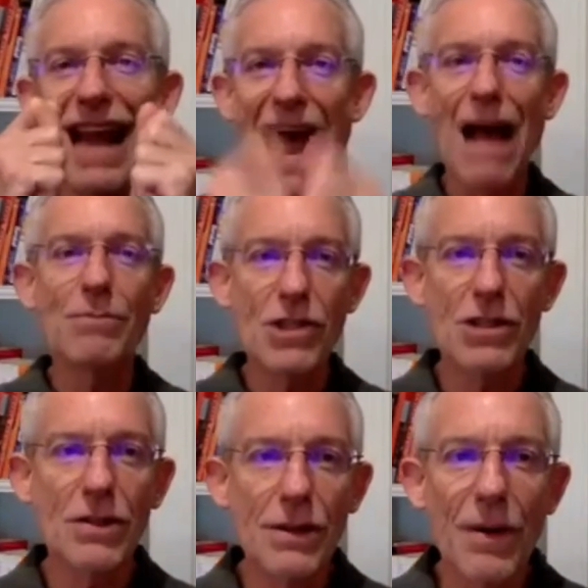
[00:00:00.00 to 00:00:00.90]

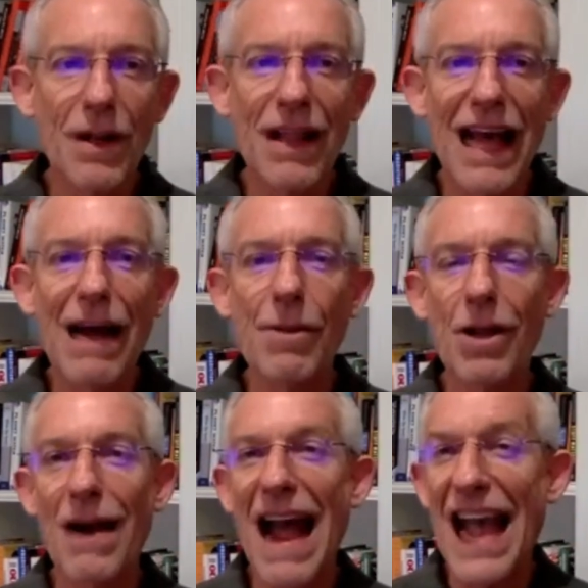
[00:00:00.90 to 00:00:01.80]
absolutely reliable
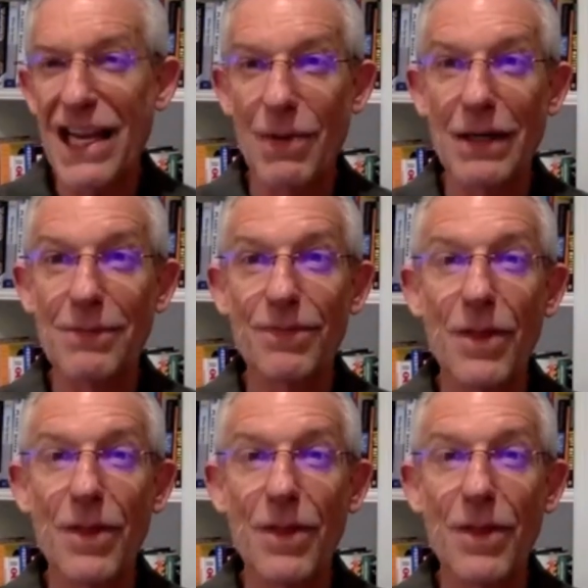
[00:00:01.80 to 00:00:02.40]
or accurate.